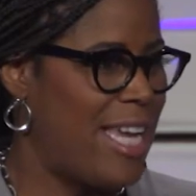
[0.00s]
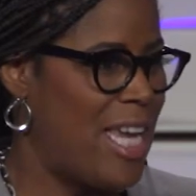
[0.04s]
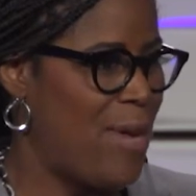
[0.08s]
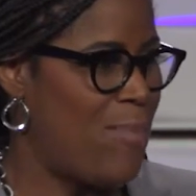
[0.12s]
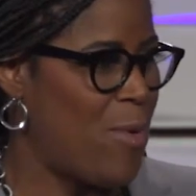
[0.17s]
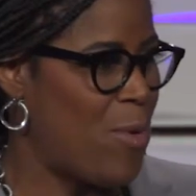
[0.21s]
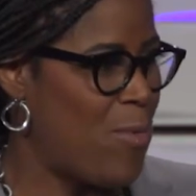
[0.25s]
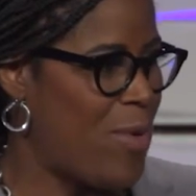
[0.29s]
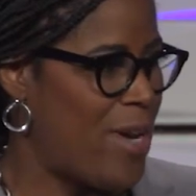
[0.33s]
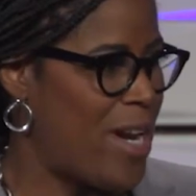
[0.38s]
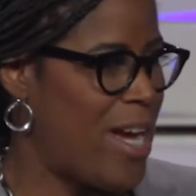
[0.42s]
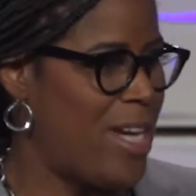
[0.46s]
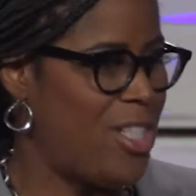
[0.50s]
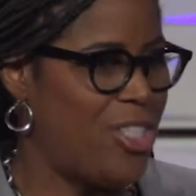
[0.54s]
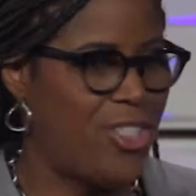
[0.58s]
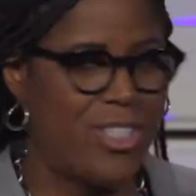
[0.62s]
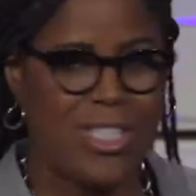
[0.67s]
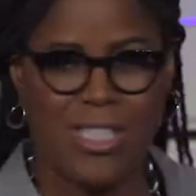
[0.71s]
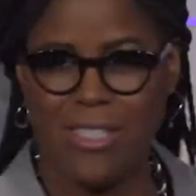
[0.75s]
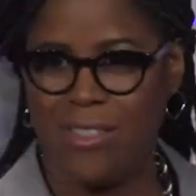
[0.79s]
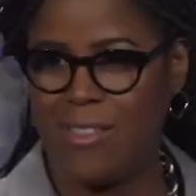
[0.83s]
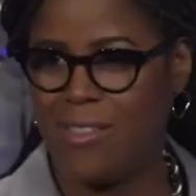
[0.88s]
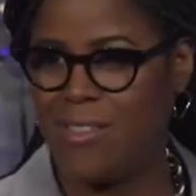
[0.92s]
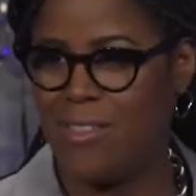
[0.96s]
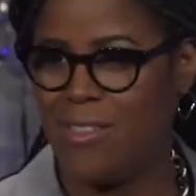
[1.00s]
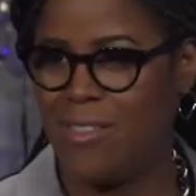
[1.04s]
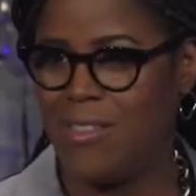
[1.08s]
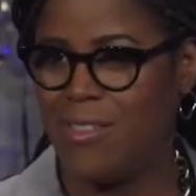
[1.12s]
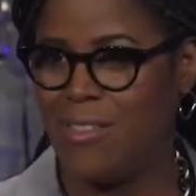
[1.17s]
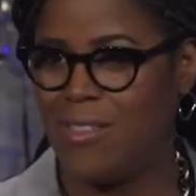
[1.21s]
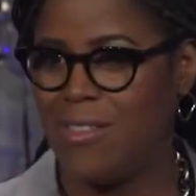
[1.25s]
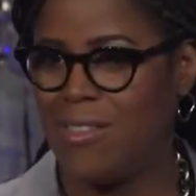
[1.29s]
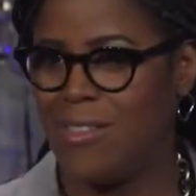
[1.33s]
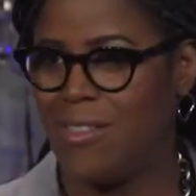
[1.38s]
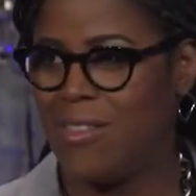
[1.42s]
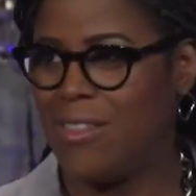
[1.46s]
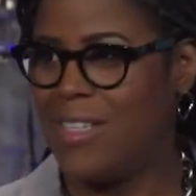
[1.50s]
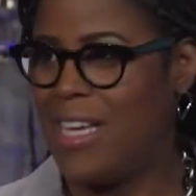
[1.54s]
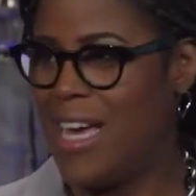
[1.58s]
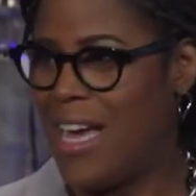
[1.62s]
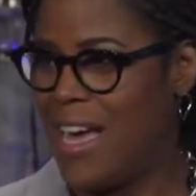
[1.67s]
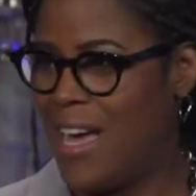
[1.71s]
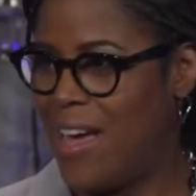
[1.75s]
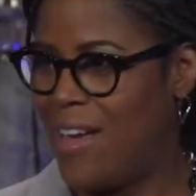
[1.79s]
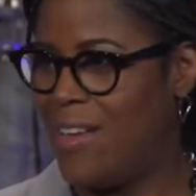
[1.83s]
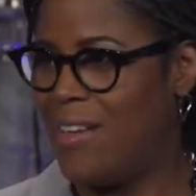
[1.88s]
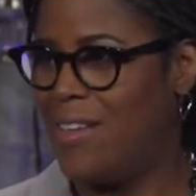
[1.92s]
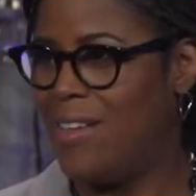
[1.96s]
keep it 100?
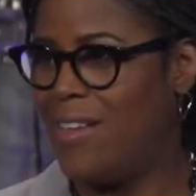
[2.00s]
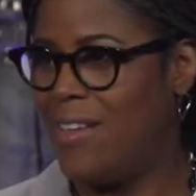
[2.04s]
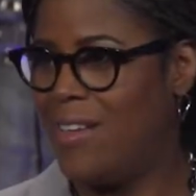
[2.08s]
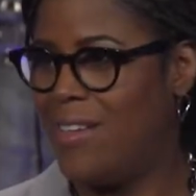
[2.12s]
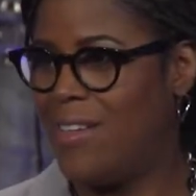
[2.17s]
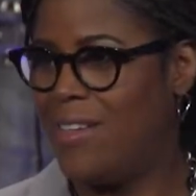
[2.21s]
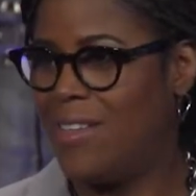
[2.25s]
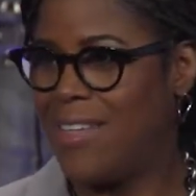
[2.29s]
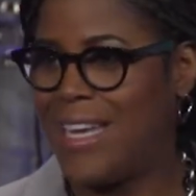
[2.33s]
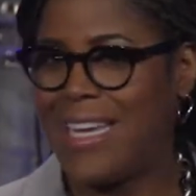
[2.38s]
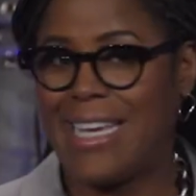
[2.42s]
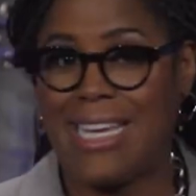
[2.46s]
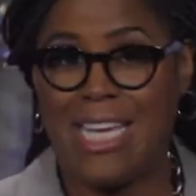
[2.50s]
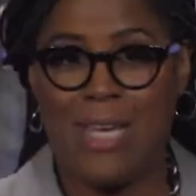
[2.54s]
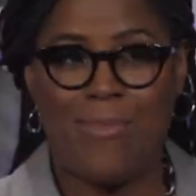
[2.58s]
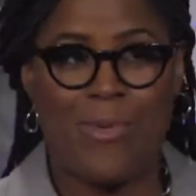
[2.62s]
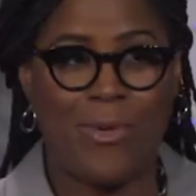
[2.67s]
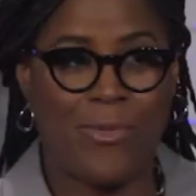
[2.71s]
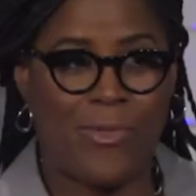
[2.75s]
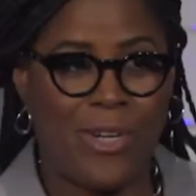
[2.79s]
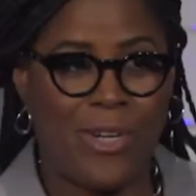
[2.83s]
Yeah? Like keep it